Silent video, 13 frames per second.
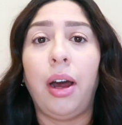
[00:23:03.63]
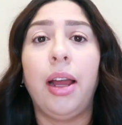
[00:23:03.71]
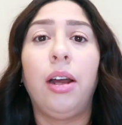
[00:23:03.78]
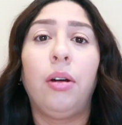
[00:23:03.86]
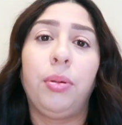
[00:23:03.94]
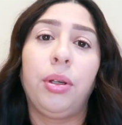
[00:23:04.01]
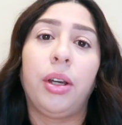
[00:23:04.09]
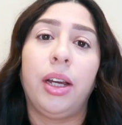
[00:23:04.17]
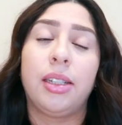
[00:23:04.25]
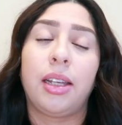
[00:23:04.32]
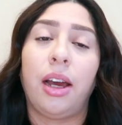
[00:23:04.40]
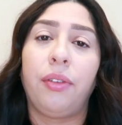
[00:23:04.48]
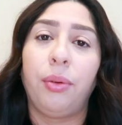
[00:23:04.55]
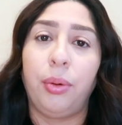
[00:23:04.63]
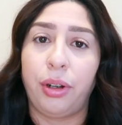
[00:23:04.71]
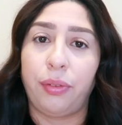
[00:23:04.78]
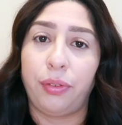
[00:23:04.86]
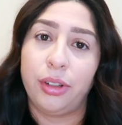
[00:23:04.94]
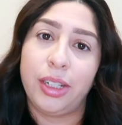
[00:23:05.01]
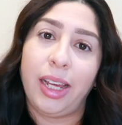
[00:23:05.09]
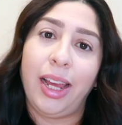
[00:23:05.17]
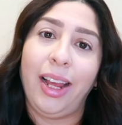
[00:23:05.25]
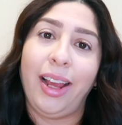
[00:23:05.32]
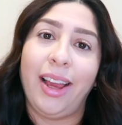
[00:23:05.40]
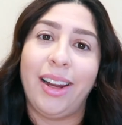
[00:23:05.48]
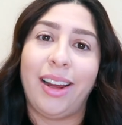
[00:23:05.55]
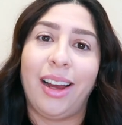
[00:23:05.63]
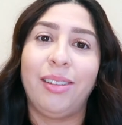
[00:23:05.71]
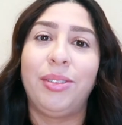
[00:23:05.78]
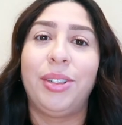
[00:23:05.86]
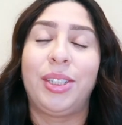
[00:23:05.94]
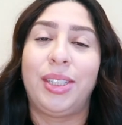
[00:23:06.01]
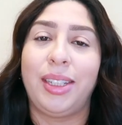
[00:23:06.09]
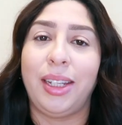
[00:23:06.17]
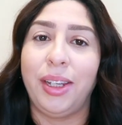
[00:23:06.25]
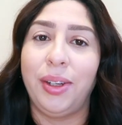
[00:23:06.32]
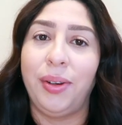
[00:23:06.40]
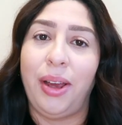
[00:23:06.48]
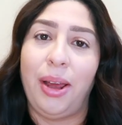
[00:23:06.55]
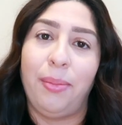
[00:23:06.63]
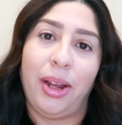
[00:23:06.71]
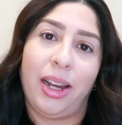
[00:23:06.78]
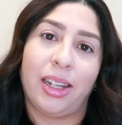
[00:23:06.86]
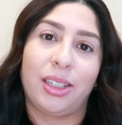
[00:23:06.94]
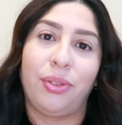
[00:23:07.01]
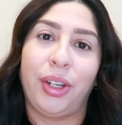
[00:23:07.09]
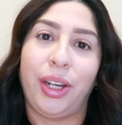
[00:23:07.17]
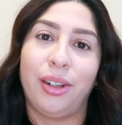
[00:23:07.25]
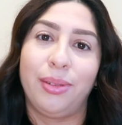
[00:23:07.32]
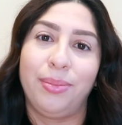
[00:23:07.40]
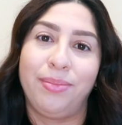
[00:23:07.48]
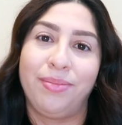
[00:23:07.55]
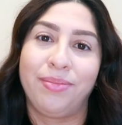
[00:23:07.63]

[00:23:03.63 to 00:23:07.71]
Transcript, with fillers: I hope you guys have a wonderful day and I will see you in my next video.